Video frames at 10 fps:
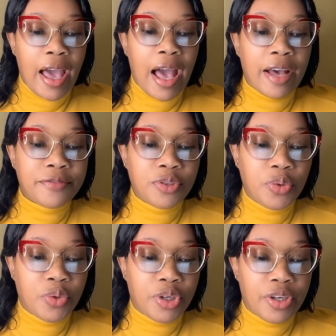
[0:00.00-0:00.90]

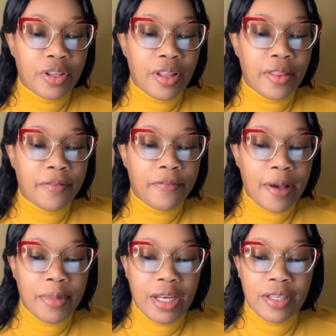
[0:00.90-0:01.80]
Afterward, the
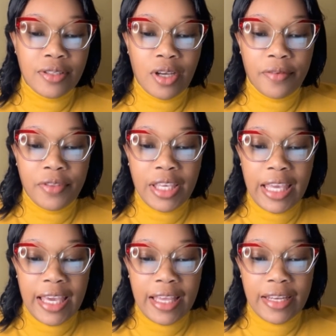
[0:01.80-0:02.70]
families of the
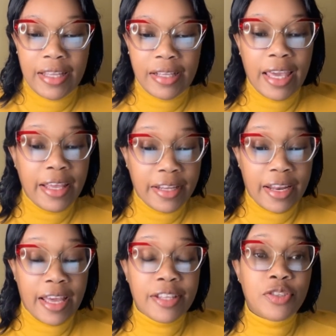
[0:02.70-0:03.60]

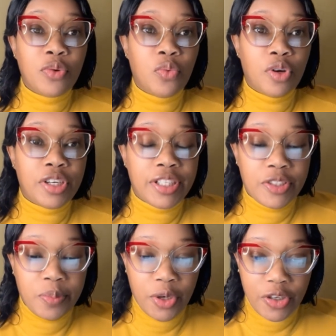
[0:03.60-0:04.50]
Canaanites were
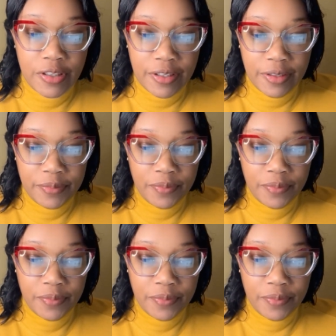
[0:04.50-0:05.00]
dispersed.